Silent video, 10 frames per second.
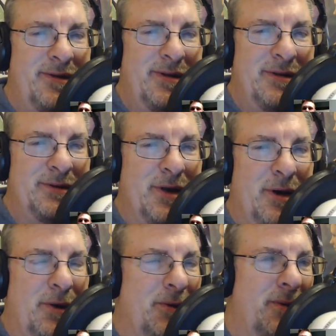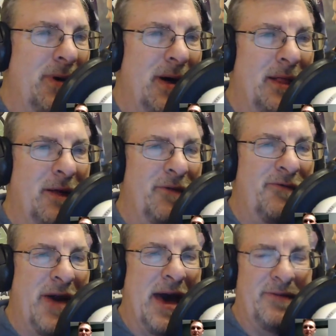So nice. I love the
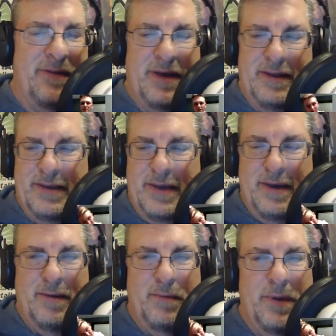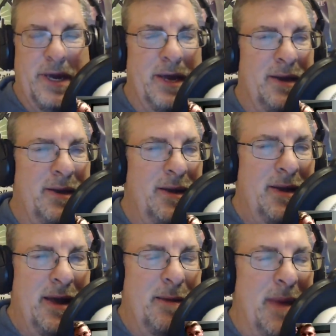fact that
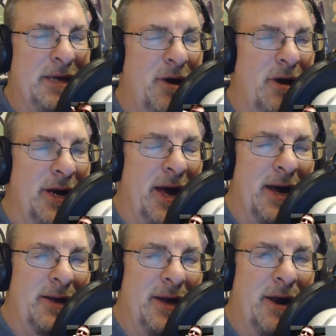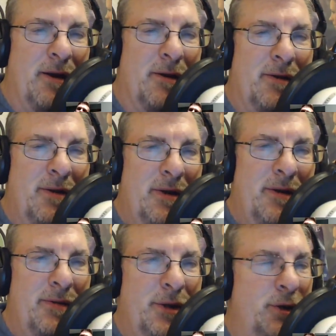it makes our day to hear
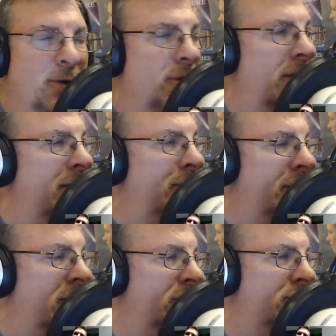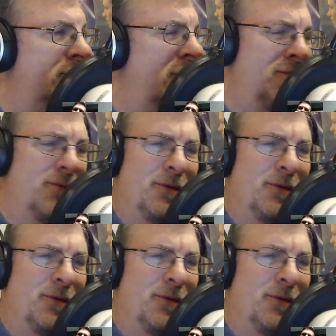that you're able to hear the show, and